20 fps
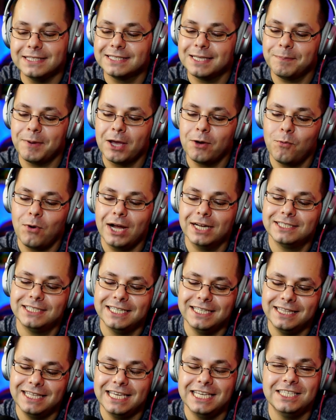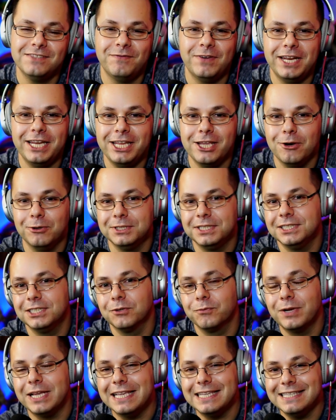that by watching these videos is the
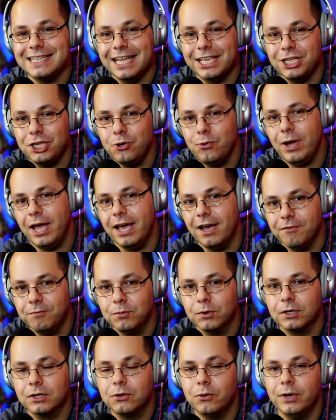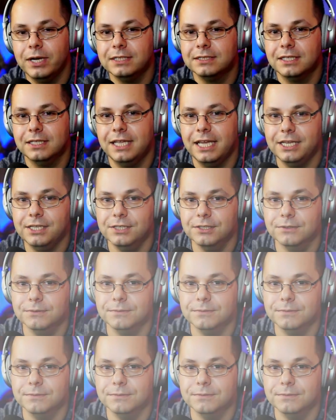reason that you have more coins than they do.